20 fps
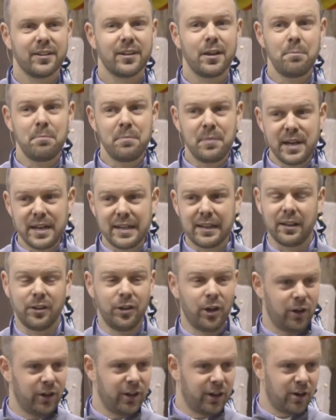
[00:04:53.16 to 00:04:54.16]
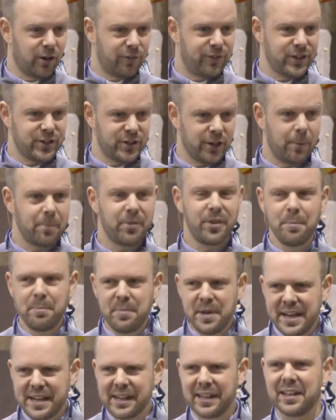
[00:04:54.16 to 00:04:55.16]
The middle, not the coffee shop, the
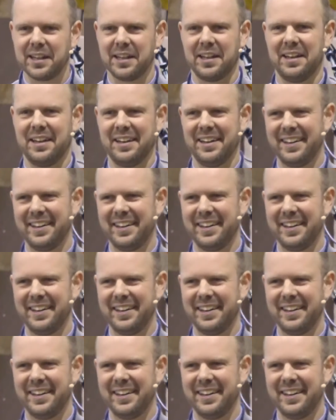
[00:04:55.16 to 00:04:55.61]
middle.